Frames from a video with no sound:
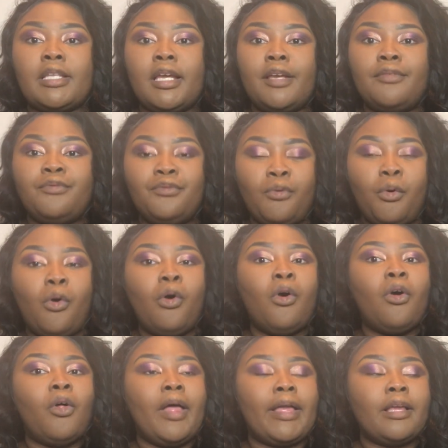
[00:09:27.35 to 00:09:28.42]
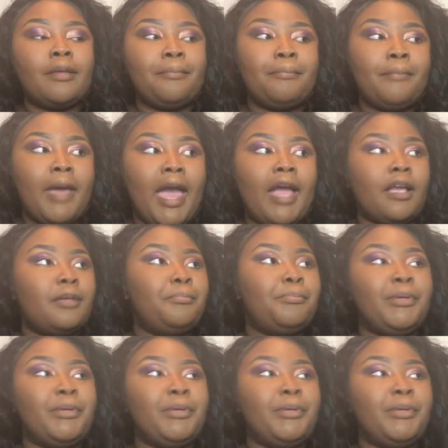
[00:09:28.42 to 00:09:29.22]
like full like MAC